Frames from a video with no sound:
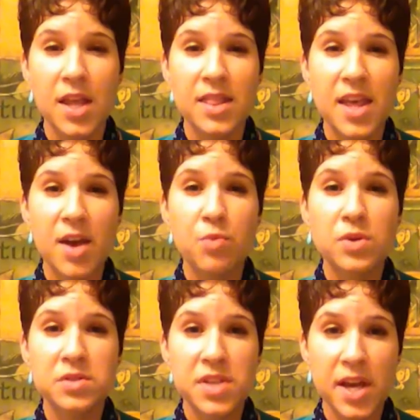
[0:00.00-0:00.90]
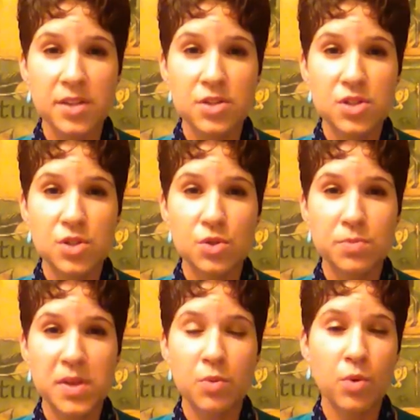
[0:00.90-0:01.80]
they will tend to
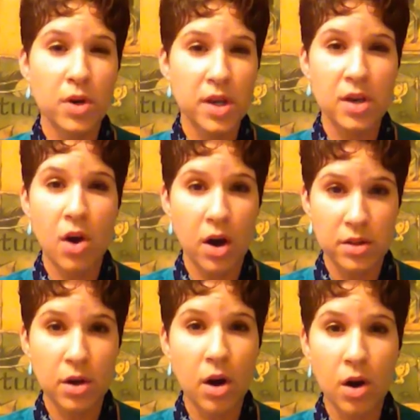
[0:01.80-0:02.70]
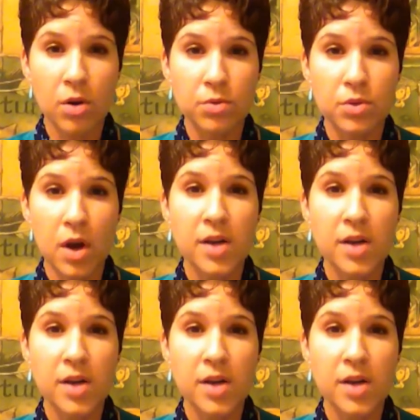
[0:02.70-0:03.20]
be working on their own,